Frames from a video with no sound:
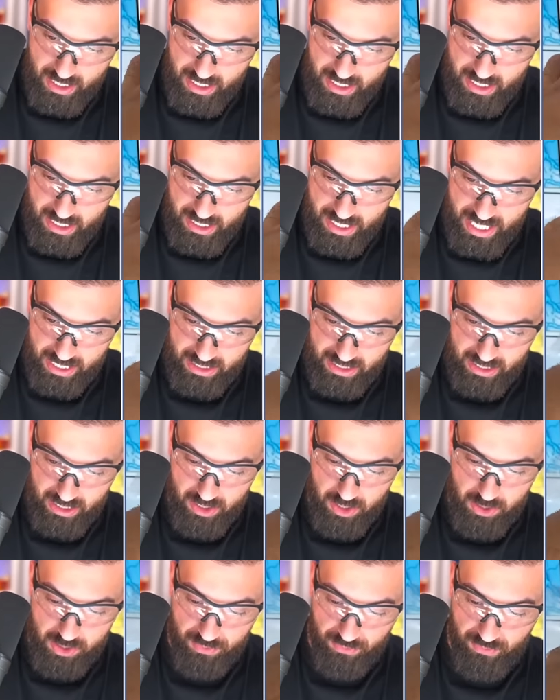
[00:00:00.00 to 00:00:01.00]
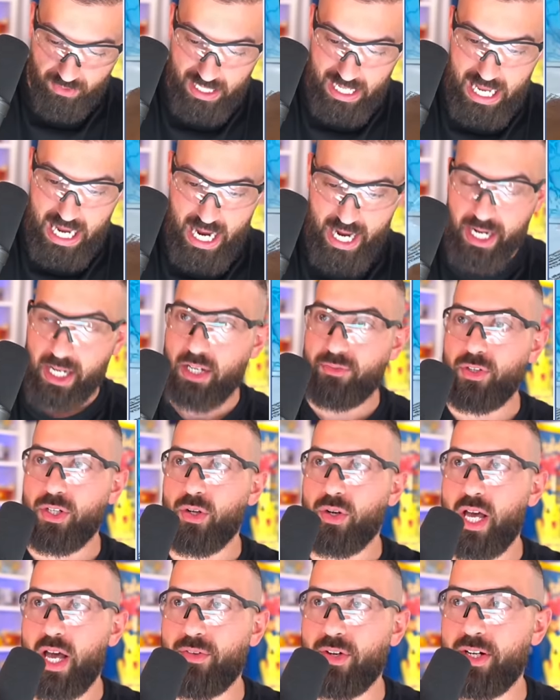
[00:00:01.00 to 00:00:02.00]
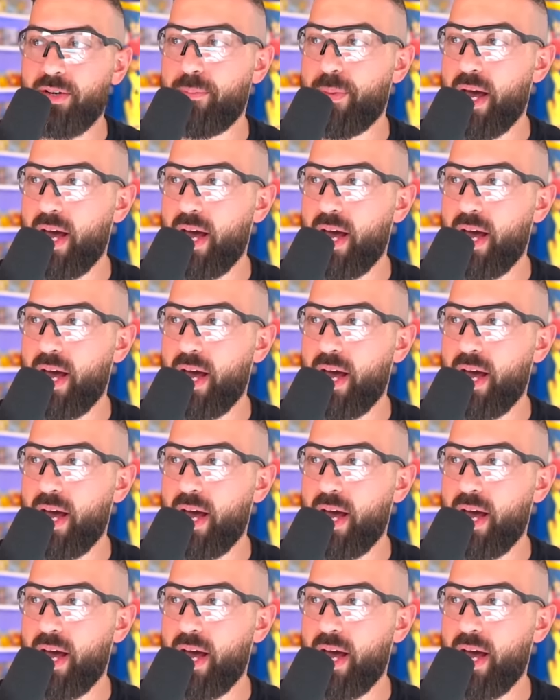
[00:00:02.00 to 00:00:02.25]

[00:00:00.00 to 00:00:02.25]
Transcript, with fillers: and that thing goes flying if you don't have it in a